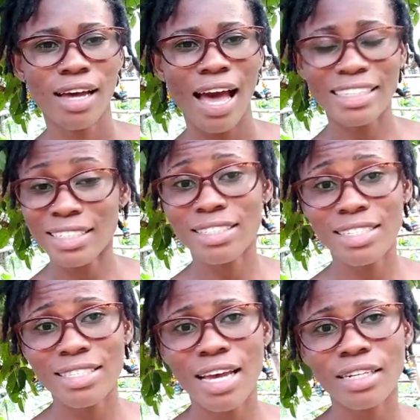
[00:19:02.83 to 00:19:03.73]
I just
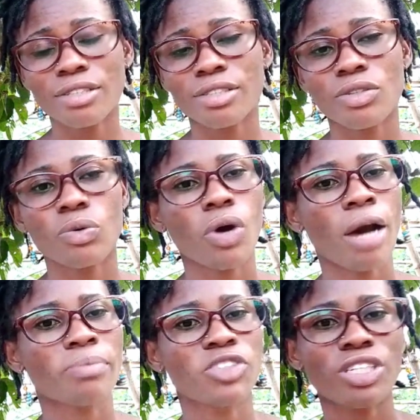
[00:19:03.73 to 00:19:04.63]
decided
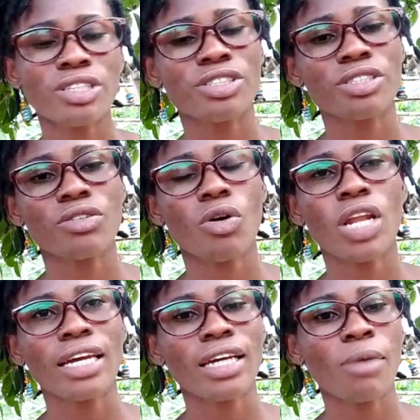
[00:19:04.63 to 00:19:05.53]
I'm changing, or
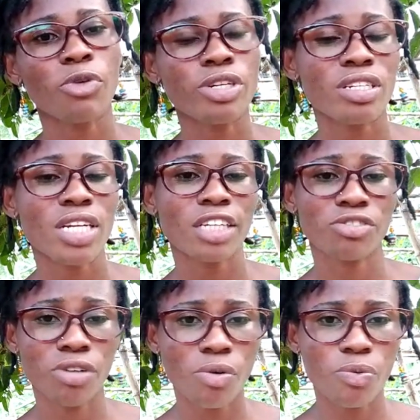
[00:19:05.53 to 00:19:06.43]
like I'm going the
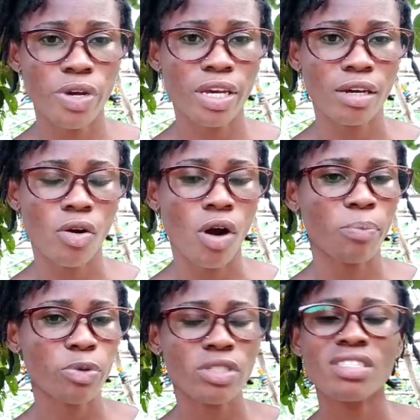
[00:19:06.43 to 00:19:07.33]
natural way, or I'm
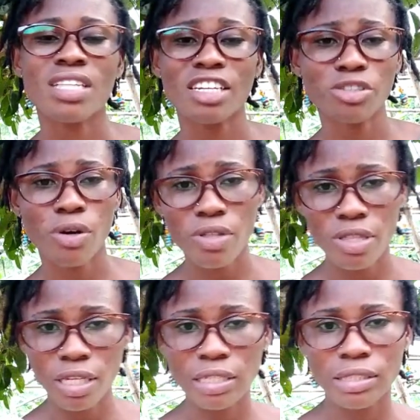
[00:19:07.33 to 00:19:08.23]
putting natural
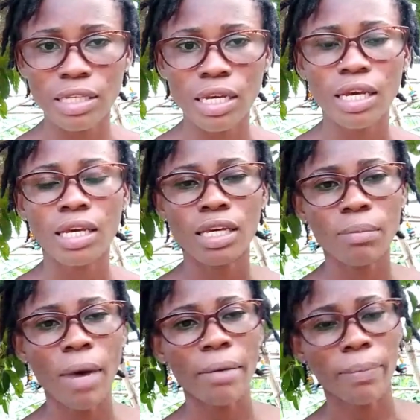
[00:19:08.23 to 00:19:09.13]
things
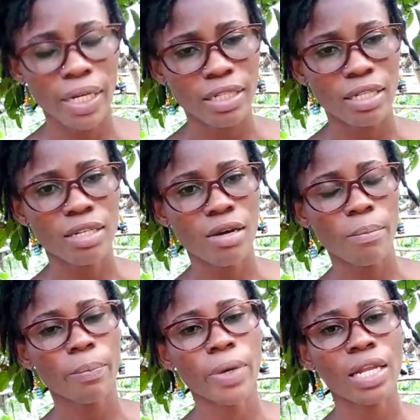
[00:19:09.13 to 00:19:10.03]
in my body.
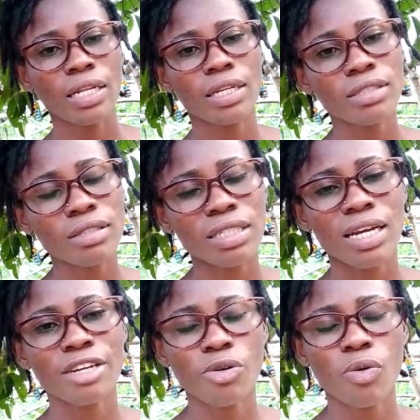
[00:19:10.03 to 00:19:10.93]
But little did
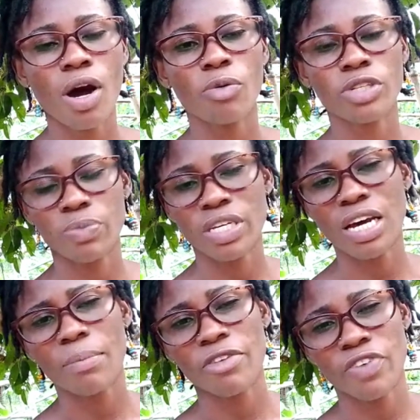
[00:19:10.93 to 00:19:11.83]
I know I would
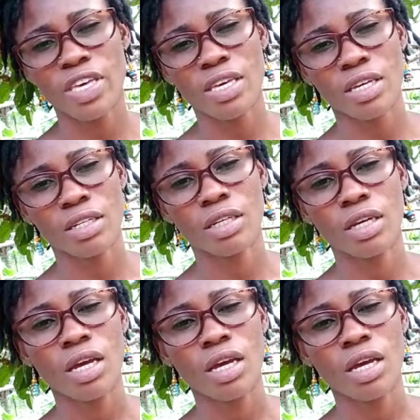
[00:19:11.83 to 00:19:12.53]
become a vegan.